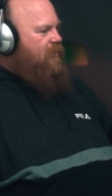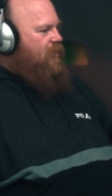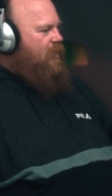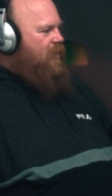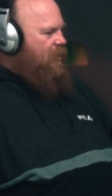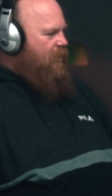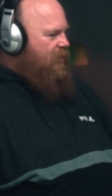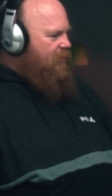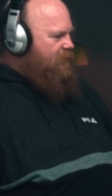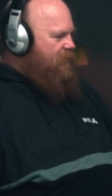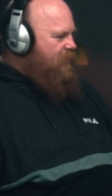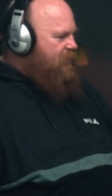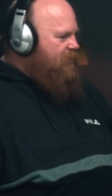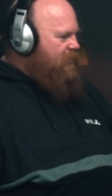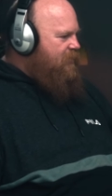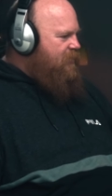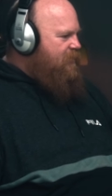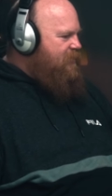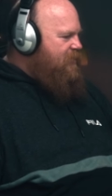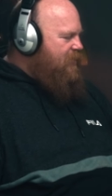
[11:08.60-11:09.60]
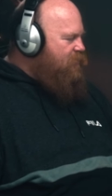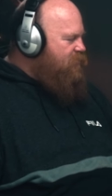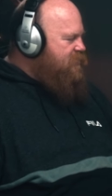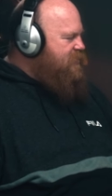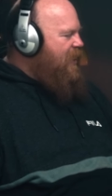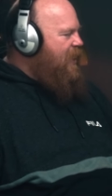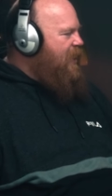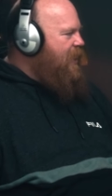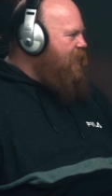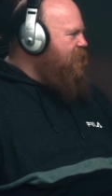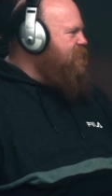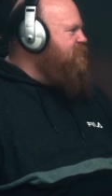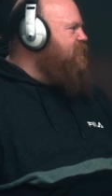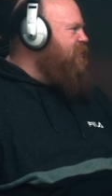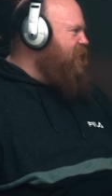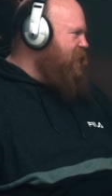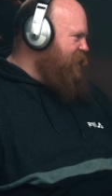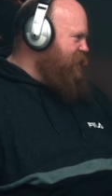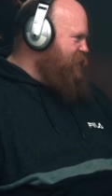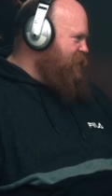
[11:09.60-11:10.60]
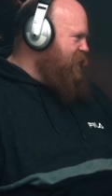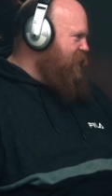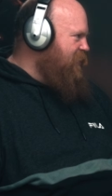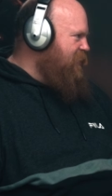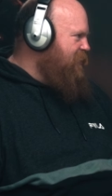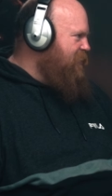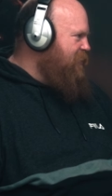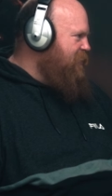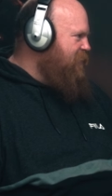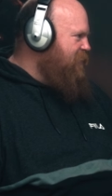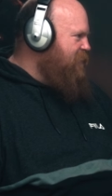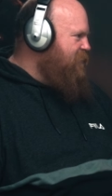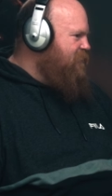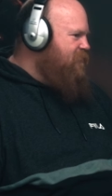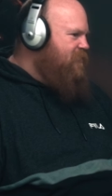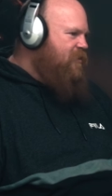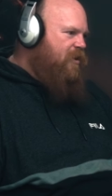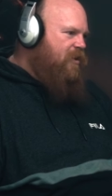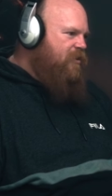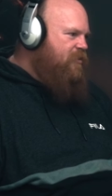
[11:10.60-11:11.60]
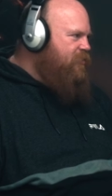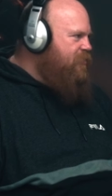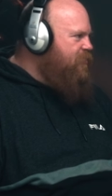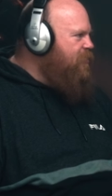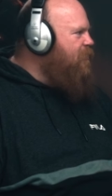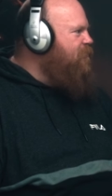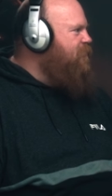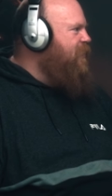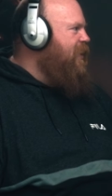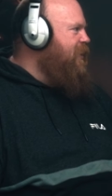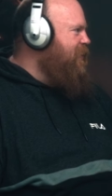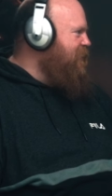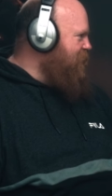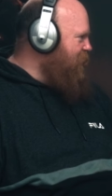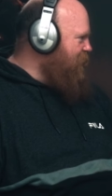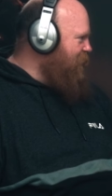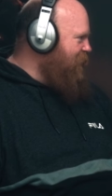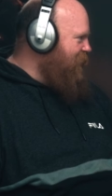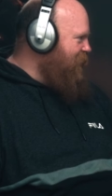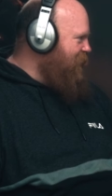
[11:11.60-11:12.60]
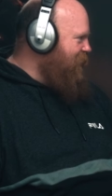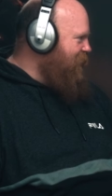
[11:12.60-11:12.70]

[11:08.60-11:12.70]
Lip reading: There was a house I lived in. I could not play guitar in that